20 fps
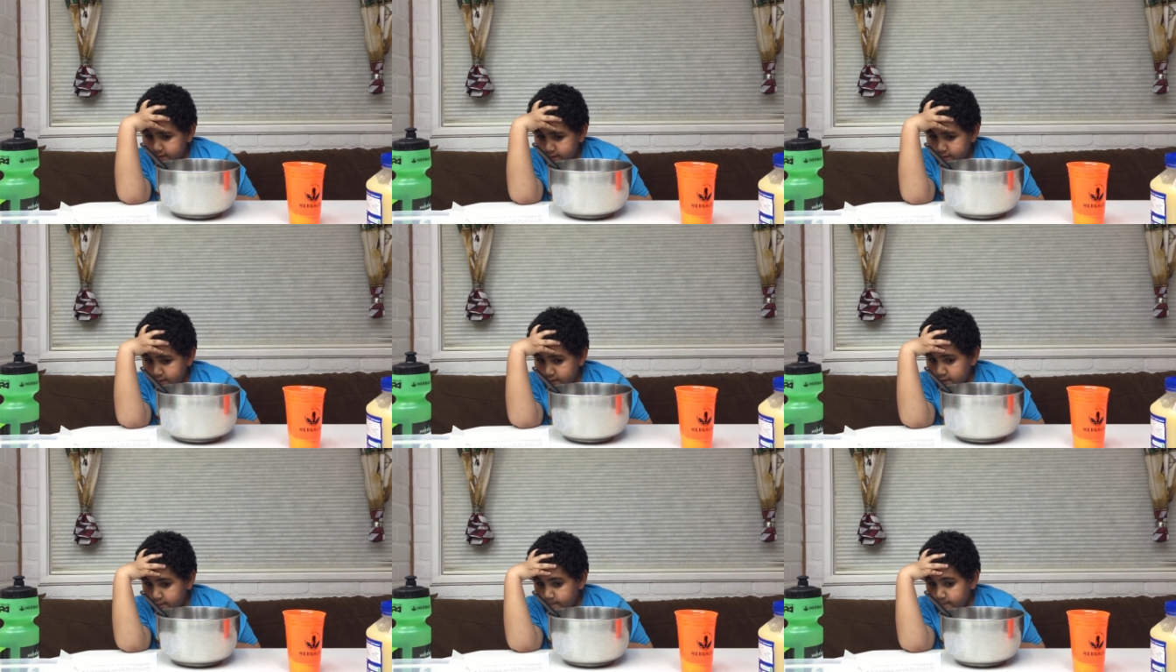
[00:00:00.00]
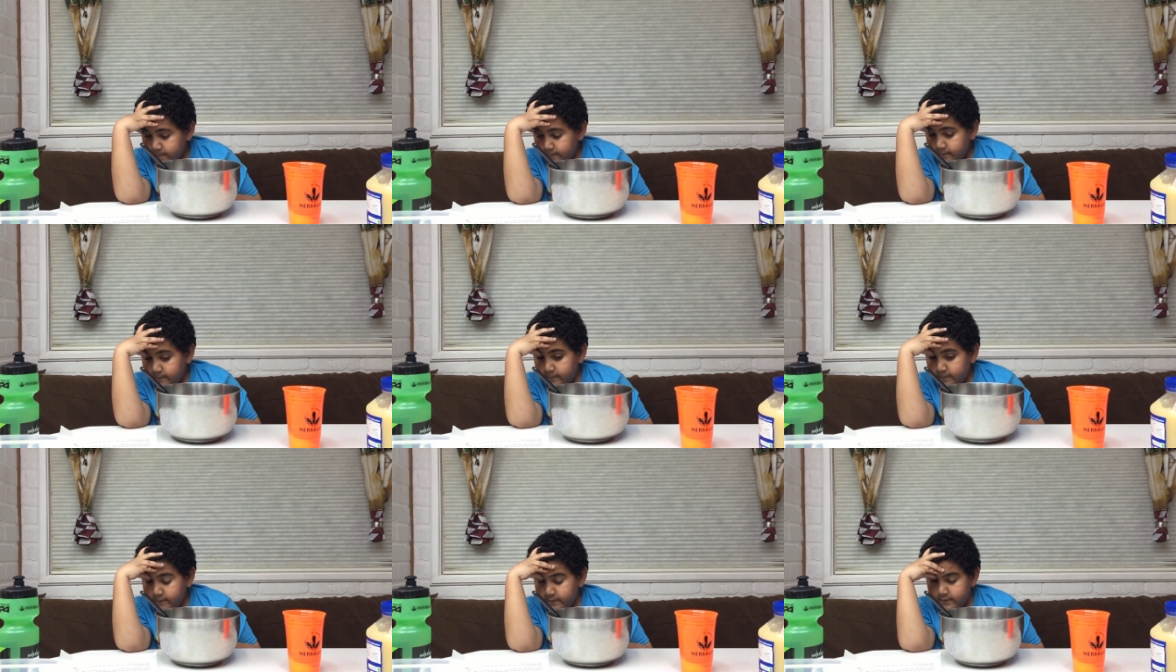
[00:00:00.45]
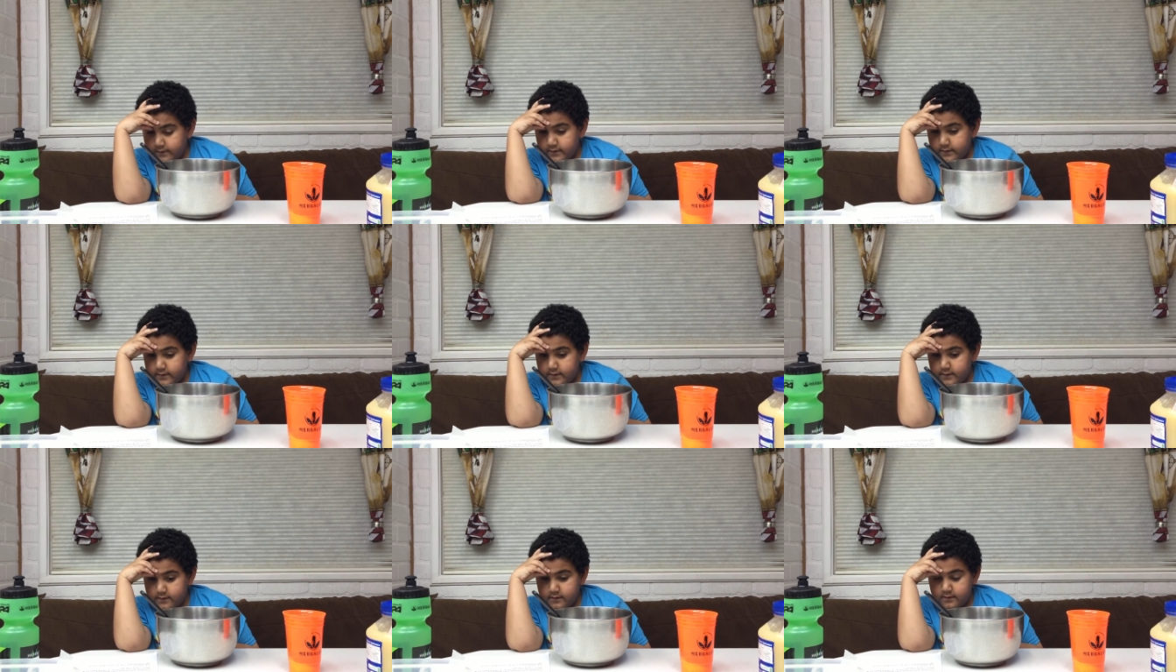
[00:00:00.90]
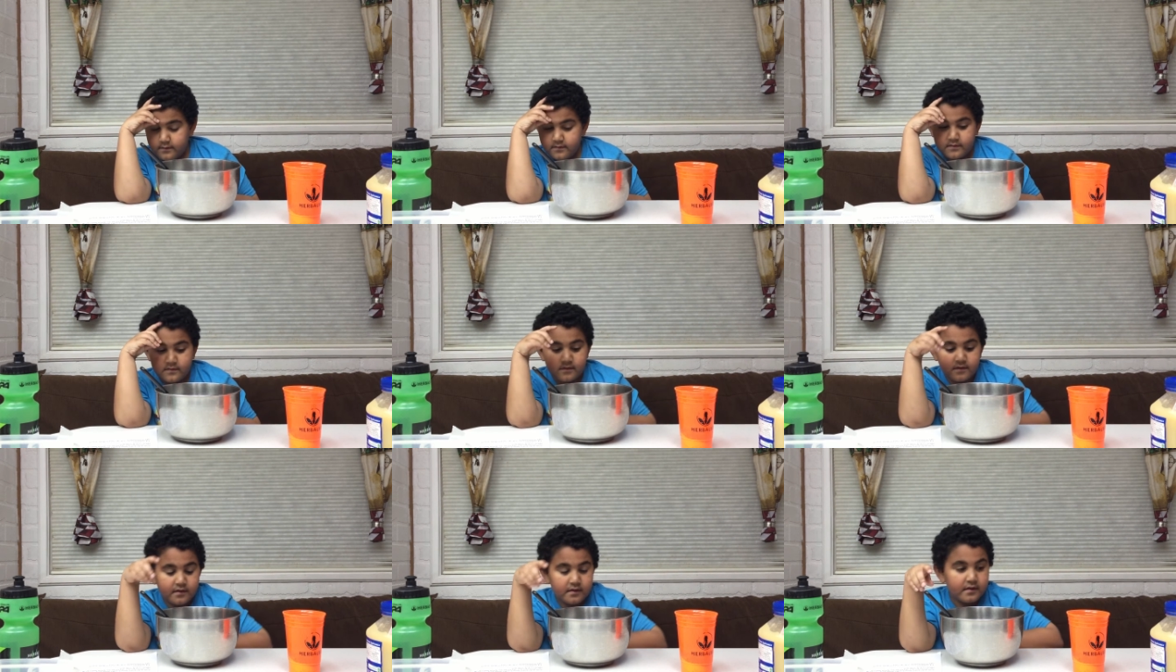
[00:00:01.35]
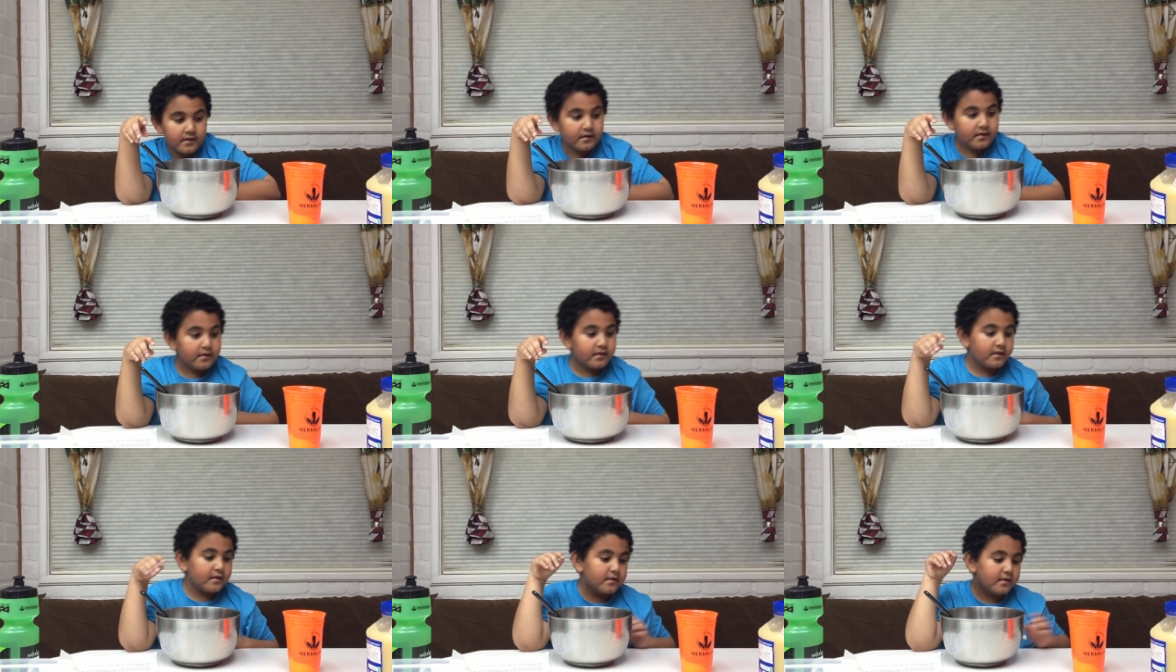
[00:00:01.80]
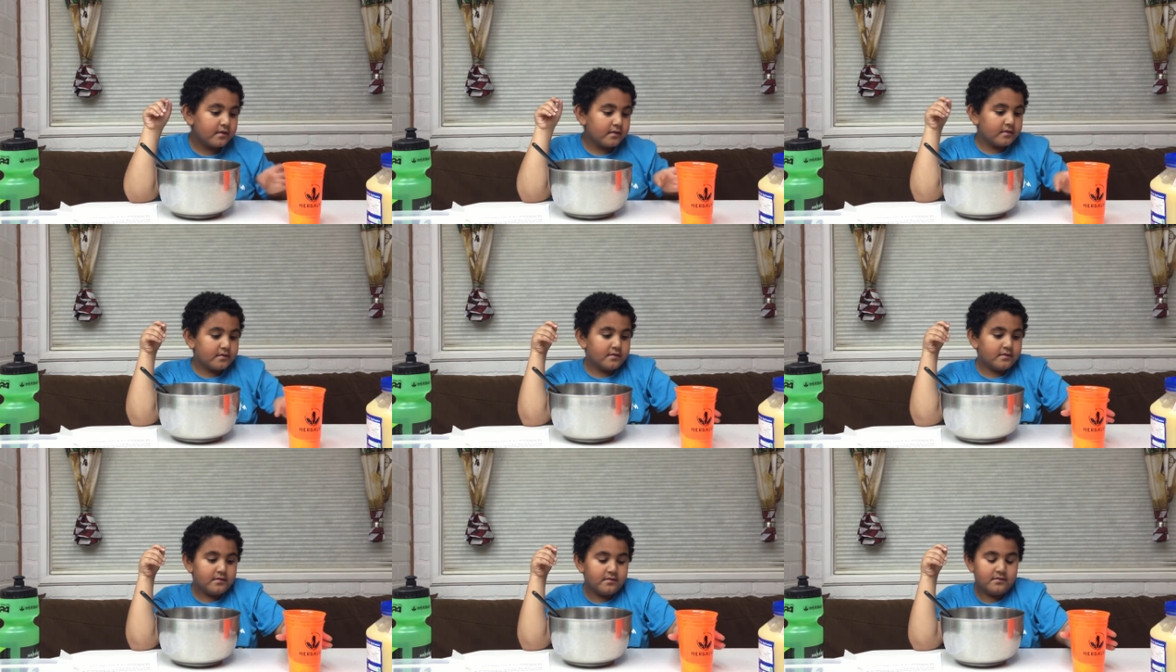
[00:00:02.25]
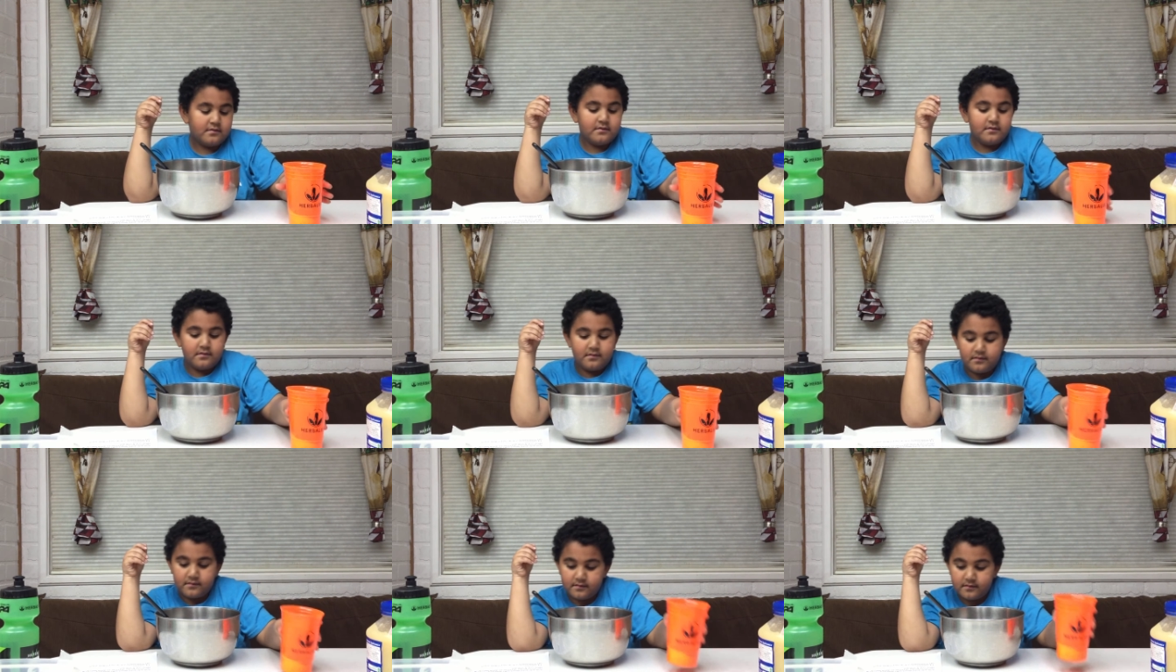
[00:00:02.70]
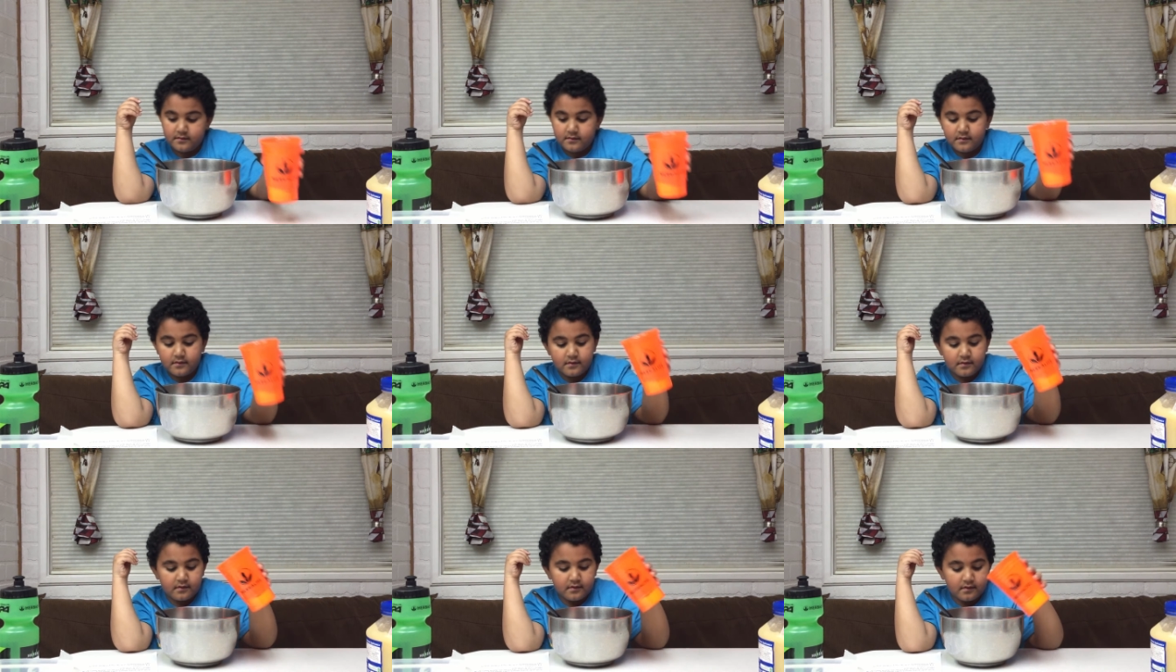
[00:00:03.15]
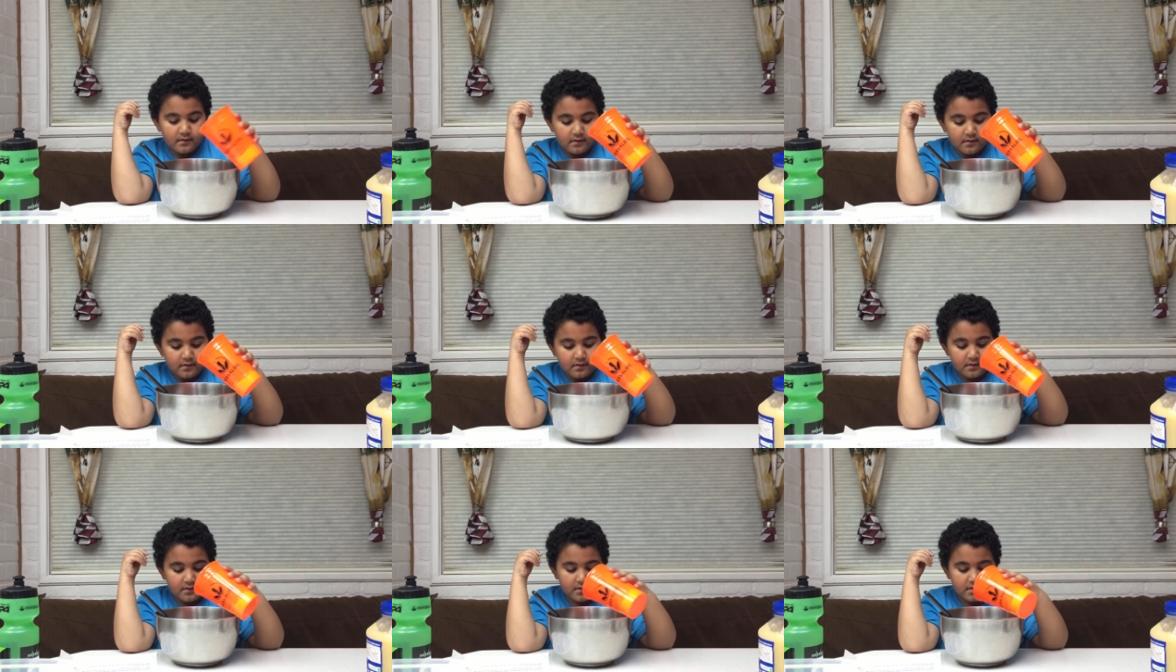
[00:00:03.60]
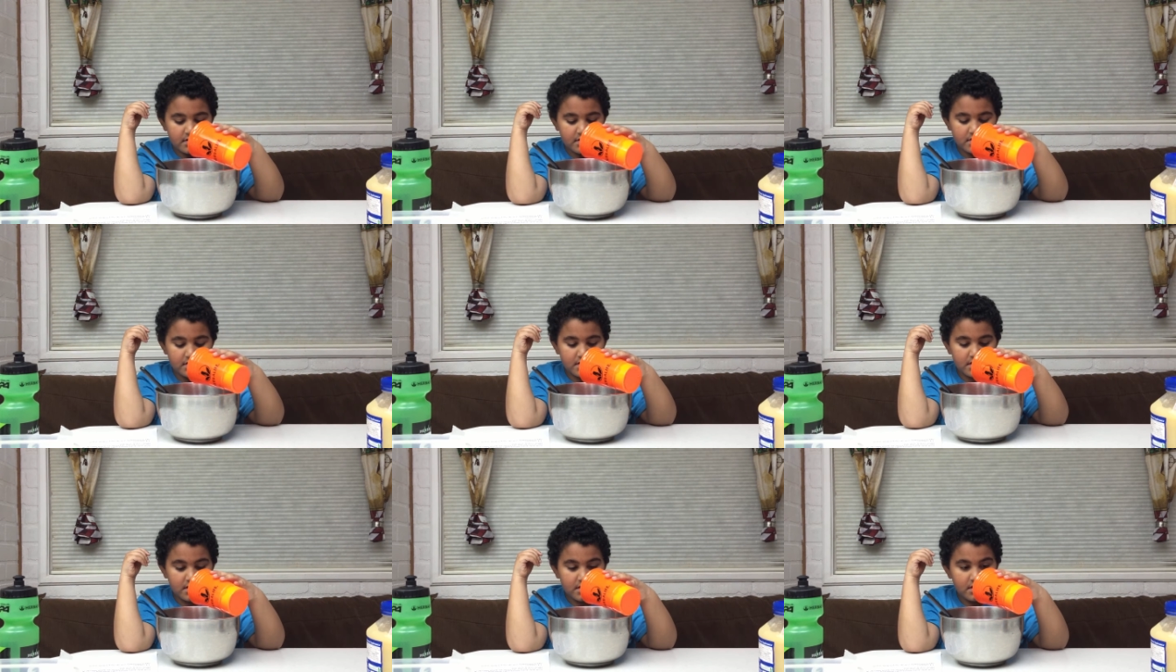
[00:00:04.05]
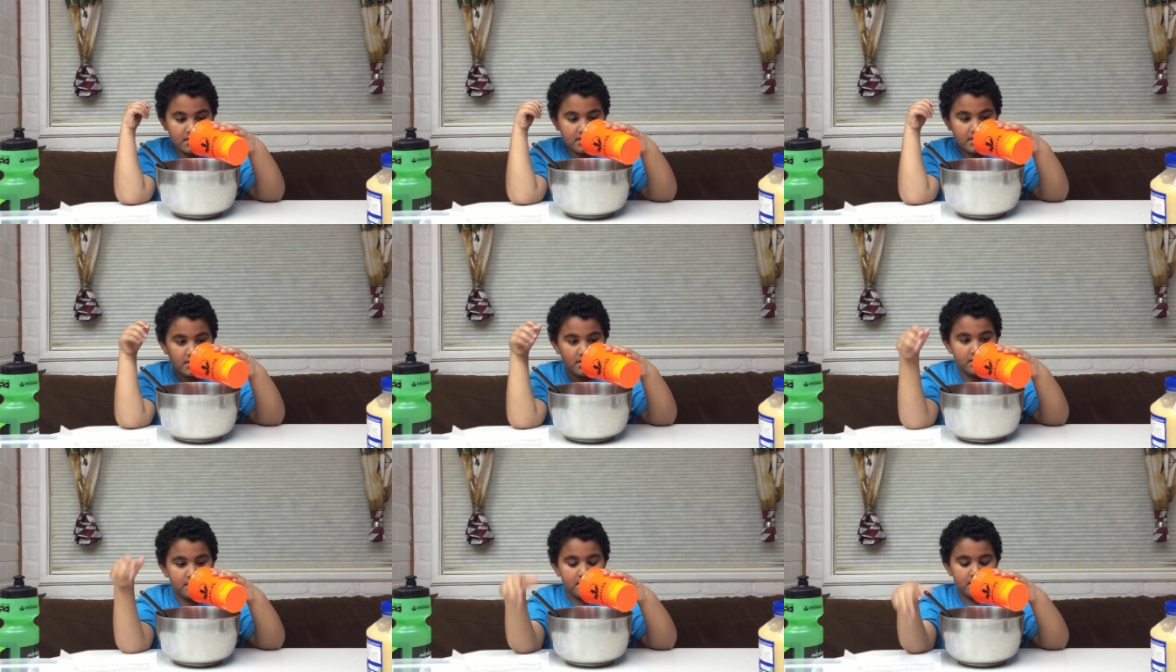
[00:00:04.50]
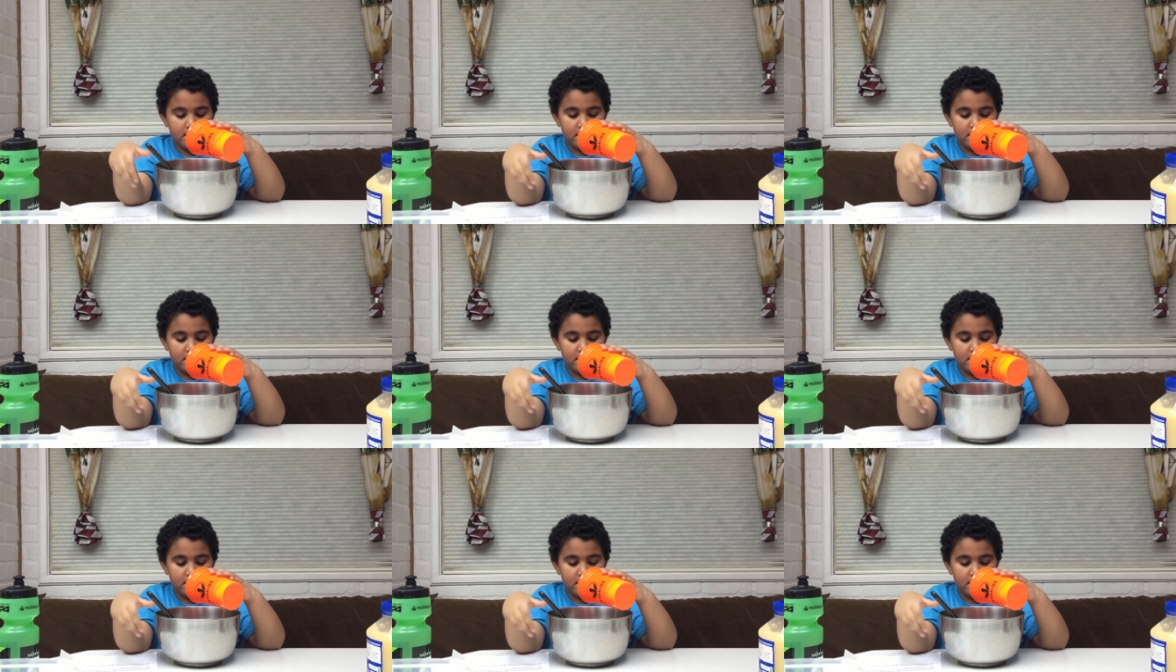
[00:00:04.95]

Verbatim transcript: All right, so go ahead and dump everything in the cup that's into the bowl. Okay.